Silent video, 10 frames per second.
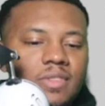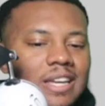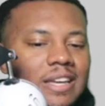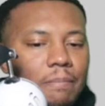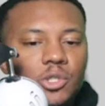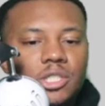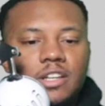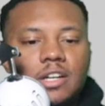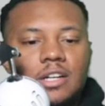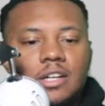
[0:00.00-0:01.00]
And most of
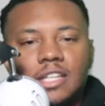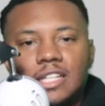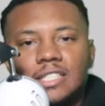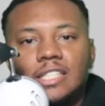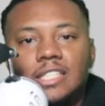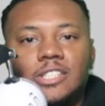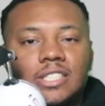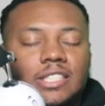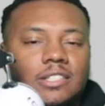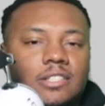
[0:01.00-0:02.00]
y'all seen
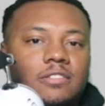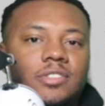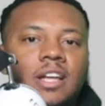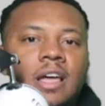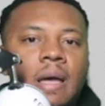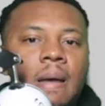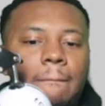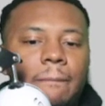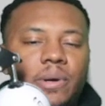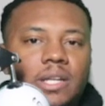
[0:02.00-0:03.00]
yourselves
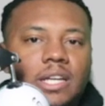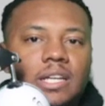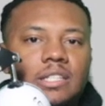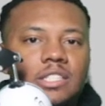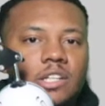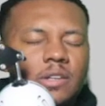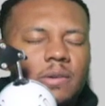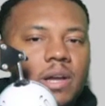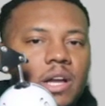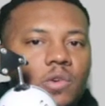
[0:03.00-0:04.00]
put in a certain
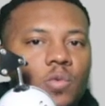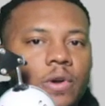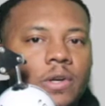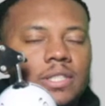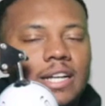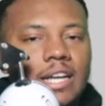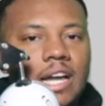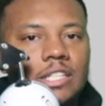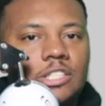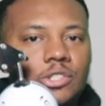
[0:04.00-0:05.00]
amount of work that
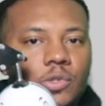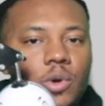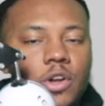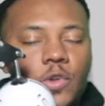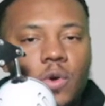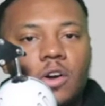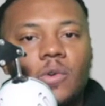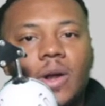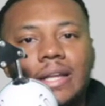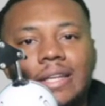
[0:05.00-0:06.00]
got you to where you are
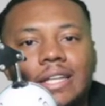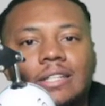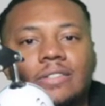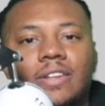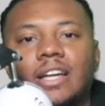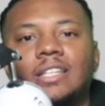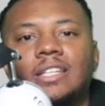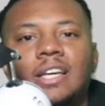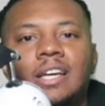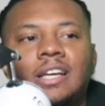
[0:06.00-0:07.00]
right now. Like,
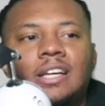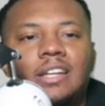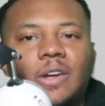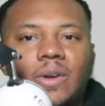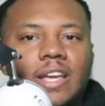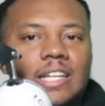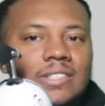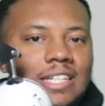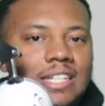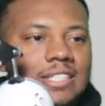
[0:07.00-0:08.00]
don't count
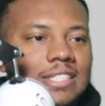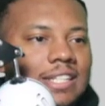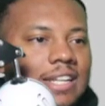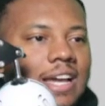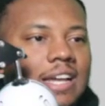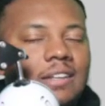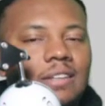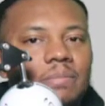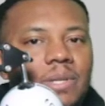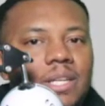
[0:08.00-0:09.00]
that as slack
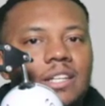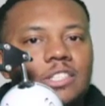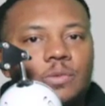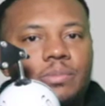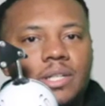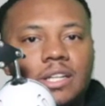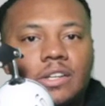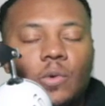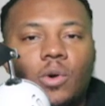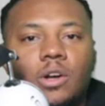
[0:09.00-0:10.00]
because you put in
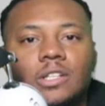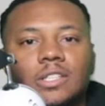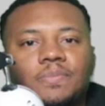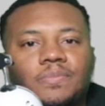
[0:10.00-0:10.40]
the work.